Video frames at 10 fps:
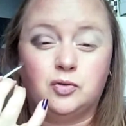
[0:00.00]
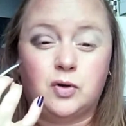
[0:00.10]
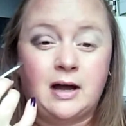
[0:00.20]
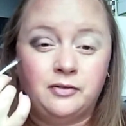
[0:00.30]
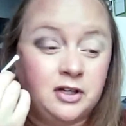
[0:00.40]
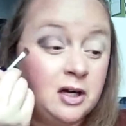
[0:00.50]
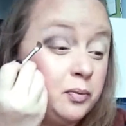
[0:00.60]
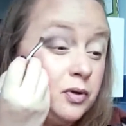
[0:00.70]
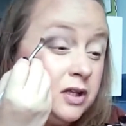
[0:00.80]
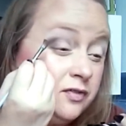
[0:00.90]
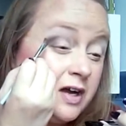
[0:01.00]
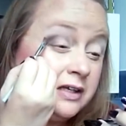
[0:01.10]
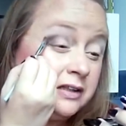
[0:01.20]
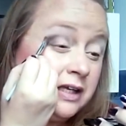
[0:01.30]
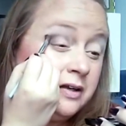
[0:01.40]
ground up really
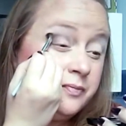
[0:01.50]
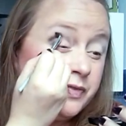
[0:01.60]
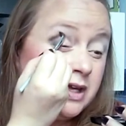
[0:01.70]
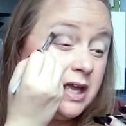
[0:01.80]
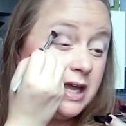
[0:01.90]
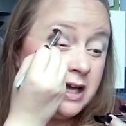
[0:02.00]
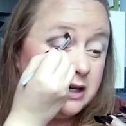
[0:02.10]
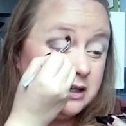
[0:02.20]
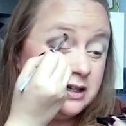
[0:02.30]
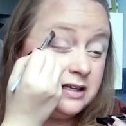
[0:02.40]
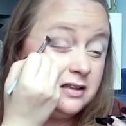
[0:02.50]
finely. And